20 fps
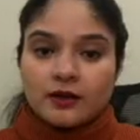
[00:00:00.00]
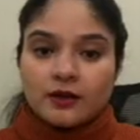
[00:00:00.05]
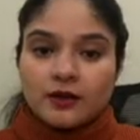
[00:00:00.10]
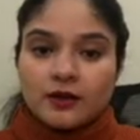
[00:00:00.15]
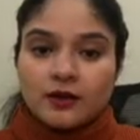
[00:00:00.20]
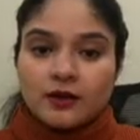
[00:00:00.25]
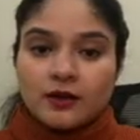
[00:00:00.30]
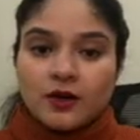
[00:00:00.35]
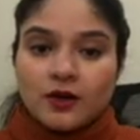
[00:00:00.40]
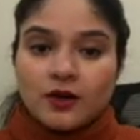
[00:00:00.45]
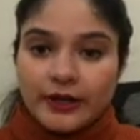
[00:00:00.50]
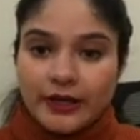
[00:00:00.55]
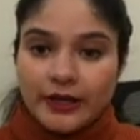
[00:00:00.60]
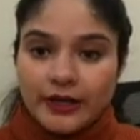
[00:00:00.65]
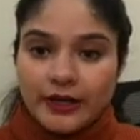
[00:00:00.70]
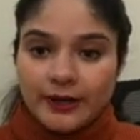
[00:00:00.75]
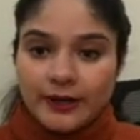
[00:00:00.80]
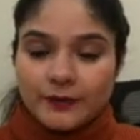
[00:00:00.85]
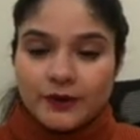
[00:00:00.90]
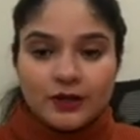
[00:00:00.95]
Okay,
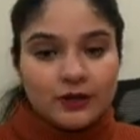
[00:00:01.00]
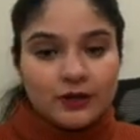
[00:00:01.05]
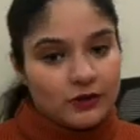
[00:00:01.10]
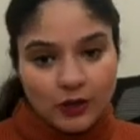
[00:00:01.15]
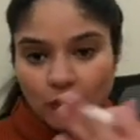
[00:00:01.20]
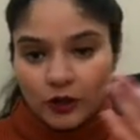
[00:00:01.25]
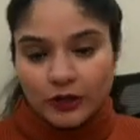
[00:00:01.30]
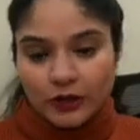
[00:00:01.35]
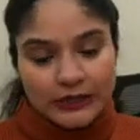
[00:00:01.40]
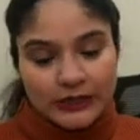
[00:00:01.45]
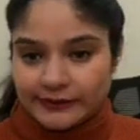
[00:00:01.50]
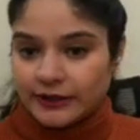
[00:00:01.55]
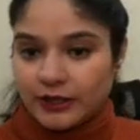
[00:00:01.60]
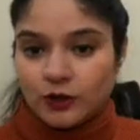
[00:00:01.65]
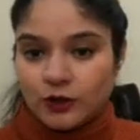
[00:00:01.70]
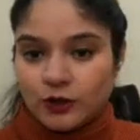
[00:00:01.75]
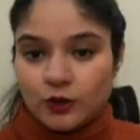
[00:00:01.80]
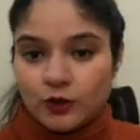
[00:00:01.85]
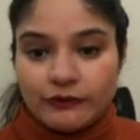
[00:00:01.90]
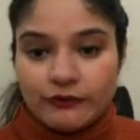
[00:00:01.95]
not necessary to
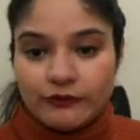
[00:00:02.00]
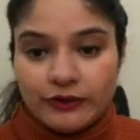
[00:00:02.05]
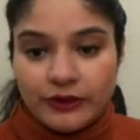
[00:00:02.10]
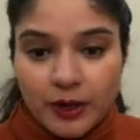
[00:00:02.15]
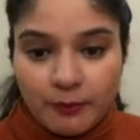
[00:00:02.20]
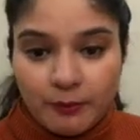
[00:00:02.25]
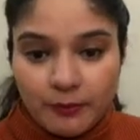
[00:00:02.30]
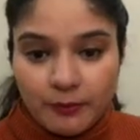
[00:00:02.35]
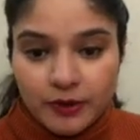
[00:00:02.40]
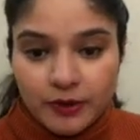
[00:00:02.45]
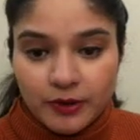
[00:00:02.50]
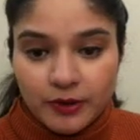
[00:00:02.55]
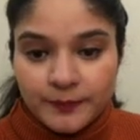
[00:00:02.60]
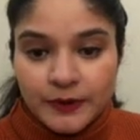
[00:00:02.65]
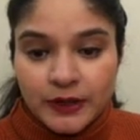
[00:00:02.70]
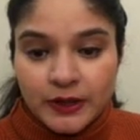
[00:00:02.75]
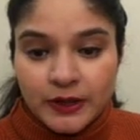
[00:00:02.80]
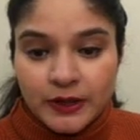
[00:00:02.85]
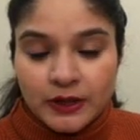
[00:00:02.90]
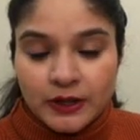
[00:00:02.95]
give in the number.
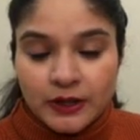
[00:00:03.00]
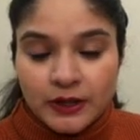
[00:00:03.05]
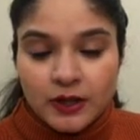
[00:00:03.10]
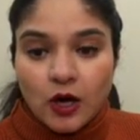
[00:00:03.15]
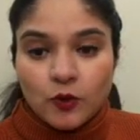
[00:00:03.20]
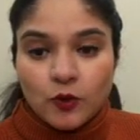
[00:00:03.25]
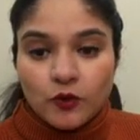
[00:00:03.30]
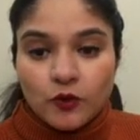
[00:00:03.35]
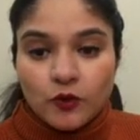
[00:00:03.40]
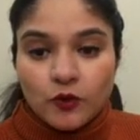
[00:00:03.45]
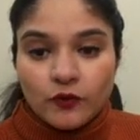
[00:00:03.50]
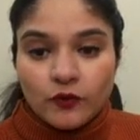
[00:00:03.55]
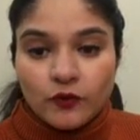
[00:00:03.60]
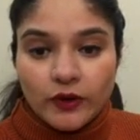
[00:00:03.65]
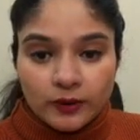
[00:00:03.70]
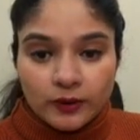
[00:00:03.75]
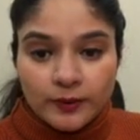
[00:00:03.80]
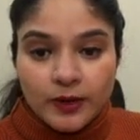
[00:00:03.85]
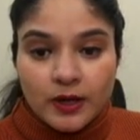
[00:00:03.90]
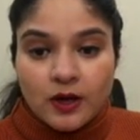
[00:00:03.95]
Now moving on.
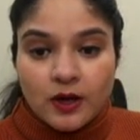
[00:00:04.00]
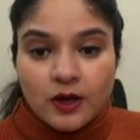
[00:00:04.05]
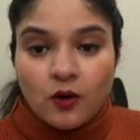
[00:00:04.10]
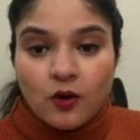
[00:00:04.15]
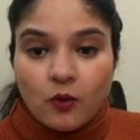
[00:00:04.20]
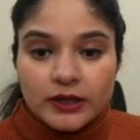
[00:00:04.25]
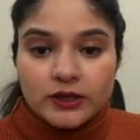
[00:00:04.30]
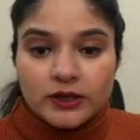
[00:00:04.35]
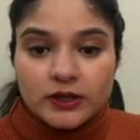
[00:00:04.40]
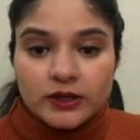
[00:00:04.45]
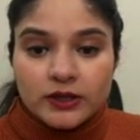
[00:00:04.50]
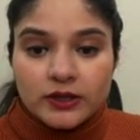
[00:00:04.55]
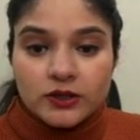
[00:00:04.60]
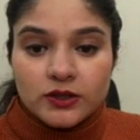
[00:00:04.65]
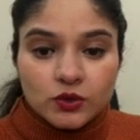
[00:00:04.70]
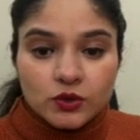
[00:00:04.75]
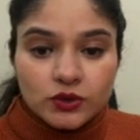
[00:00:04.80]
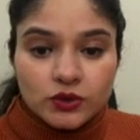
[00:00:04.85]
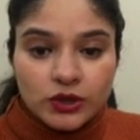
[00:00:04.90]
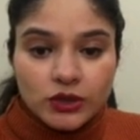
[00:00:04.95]
1, 2,
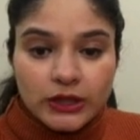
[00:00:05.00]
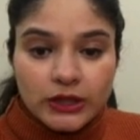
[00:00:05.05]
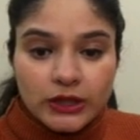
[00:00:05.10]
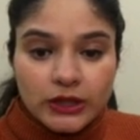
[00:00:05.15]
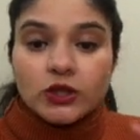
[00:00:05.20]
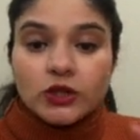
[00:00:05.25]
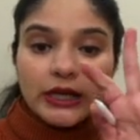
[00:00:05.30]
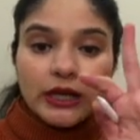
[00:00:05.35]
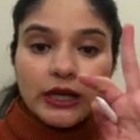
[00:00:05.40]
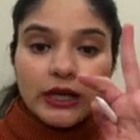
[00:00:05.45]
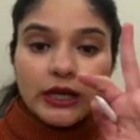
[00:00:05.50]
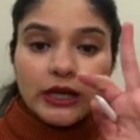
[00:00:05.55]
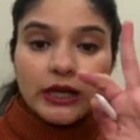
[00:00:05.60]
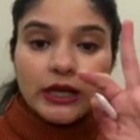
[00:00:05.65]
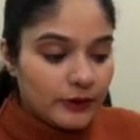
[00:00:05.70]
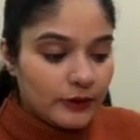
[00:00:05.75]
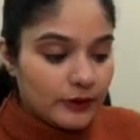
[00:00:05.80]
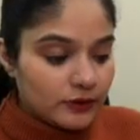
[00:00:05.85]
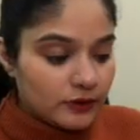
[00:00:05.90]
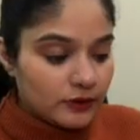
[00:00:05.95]
3. 3
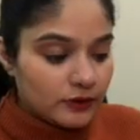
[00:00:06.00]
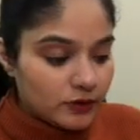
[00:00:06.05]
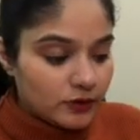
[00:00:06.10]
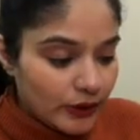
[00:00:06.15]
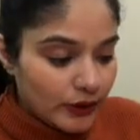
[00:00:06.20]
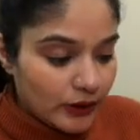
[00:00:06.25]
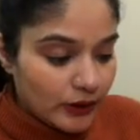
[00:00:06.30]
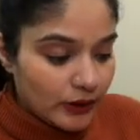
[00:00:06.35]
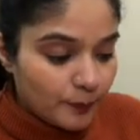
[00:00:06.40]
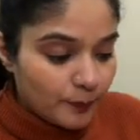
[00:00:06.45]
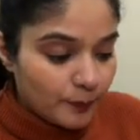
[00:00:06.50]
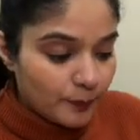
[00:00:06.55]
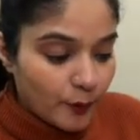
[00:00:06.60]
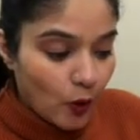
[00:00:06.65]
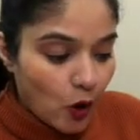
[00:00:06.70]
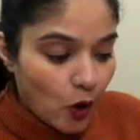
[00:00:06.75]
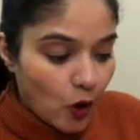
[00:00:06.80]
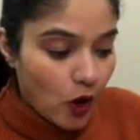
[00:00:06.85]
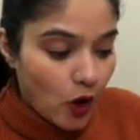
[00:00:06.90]
carbons. Quick. Prop.